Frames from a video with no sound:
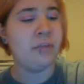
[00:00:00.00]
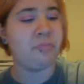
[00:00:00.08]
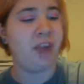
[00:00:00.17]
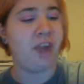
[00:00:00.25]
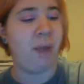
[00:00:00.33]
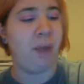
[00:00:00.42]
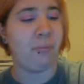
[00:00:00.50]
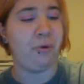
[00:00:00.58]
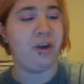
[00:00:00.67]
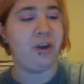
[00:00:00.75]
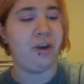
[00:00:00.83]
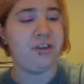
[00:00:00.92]
I'm going
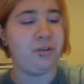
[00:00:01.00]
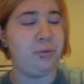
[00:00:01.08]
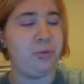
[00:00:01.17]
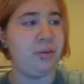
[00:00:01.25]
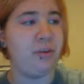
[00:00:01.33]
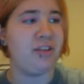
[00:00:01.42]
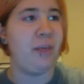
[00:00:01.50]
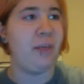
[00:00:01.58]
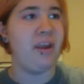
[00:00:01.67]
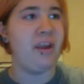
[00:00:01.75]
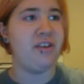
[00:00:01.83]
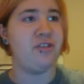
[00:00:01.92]
to put them
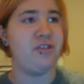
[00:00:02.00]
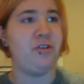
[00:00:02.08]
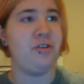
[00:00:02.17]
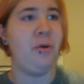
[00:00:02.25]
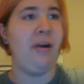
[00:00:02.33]
into